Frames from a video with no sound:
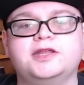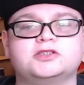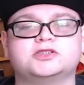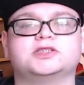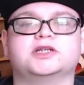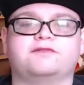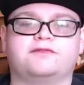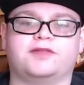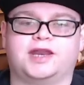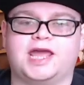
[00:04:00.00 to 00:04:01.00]

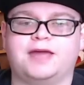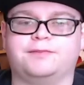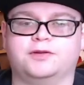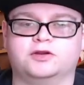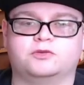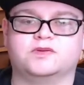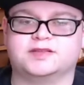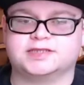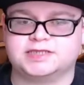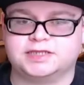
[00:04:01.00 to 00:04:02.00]
shift that happened
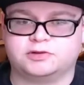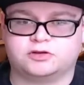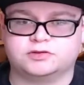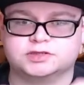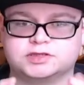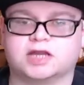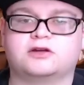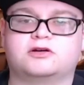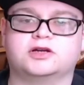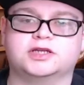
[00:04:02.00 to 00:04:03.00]
with the scene between
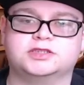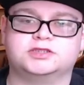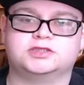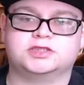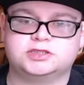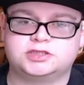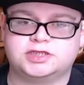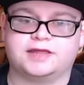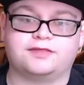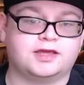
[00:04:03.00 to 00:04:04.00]
Sakura and
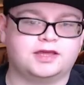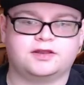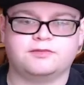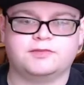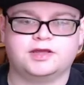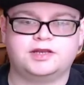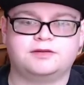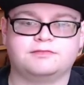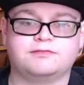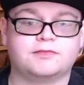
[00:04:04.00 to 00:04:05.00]
Shinji at the
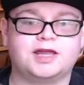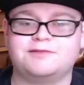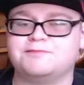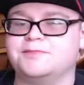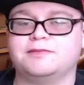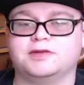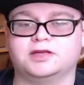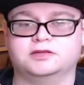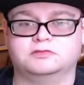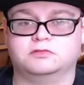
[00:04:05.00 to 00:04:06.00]
end kind of made
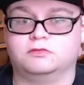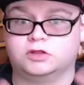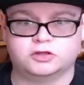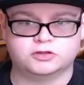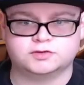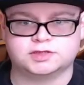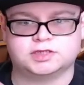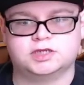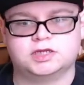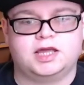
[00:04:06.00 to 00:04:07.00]
me lose
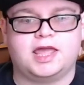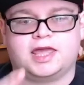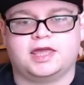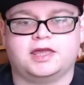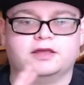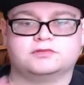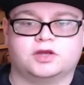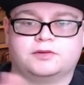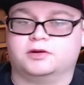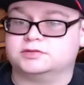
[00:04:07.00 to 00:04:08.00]
it. AKA, I'm
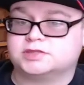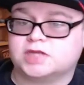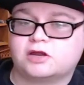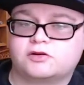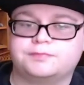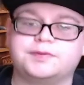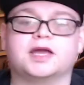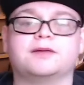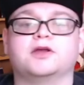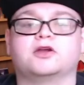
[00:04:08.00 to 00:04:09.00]
talking about Sakura
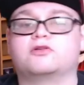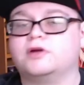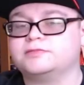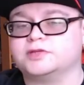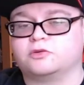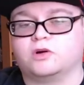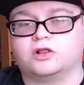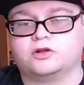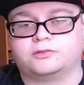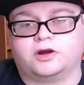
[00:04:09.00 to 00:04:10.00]
becoming corrupted
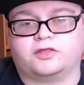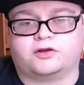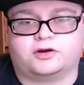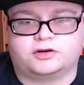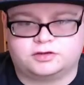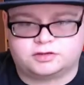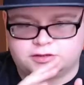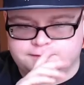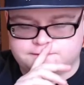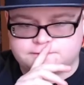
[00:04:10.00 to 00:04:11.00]
while her brother,
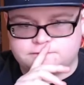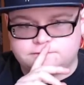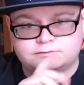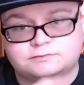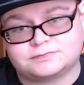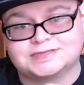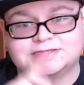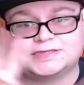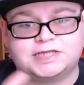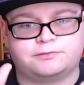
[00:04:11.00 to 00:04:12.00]
or
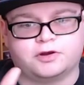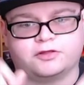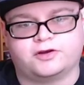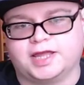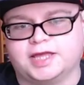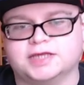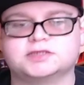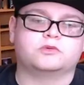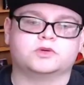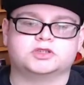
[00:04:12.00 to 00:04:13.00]
stepbrother, I
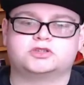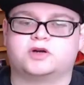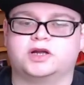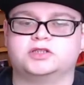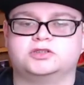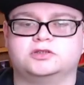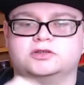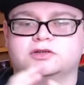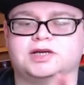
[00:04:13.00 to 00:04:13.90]
guess, was trying to